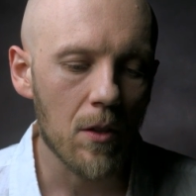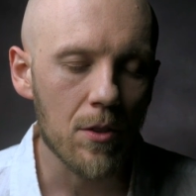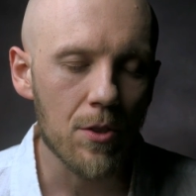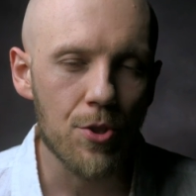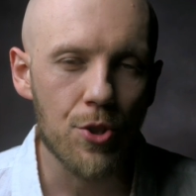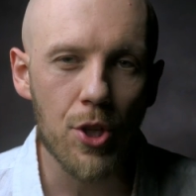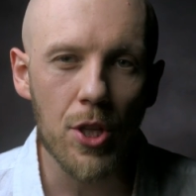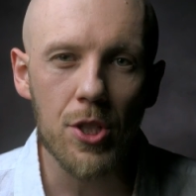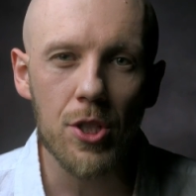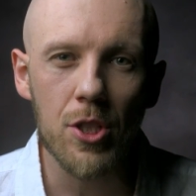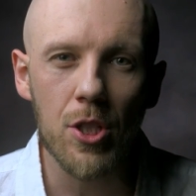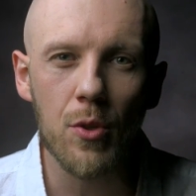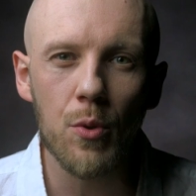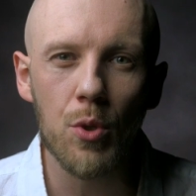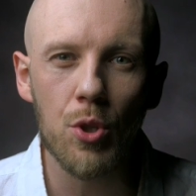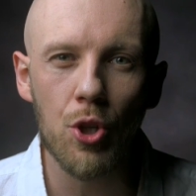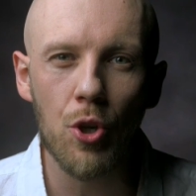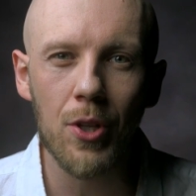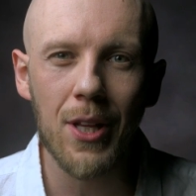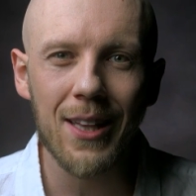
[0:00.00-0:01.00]
Just to
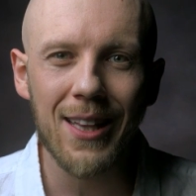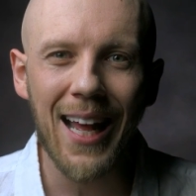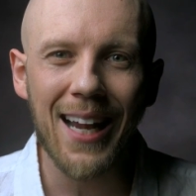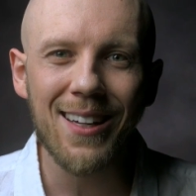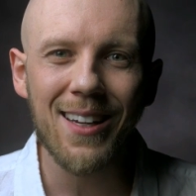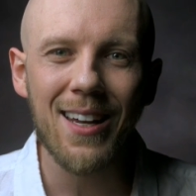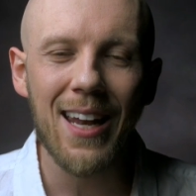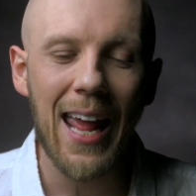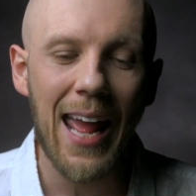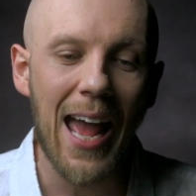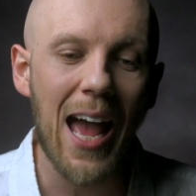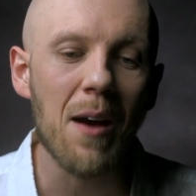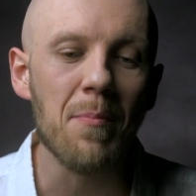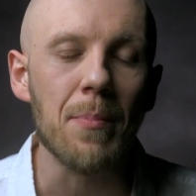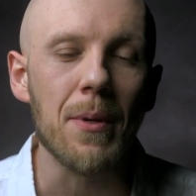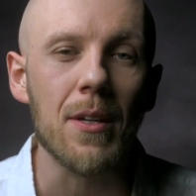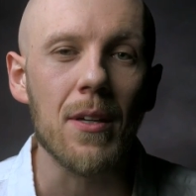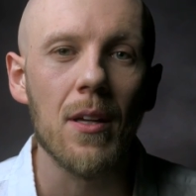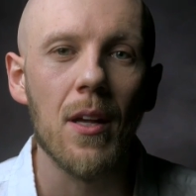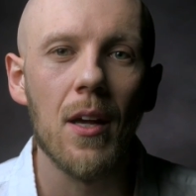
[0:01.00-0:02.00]
ensure that that didn't
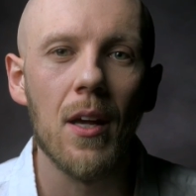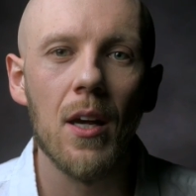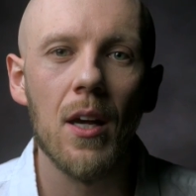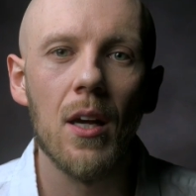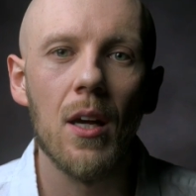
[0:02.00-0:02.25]
happen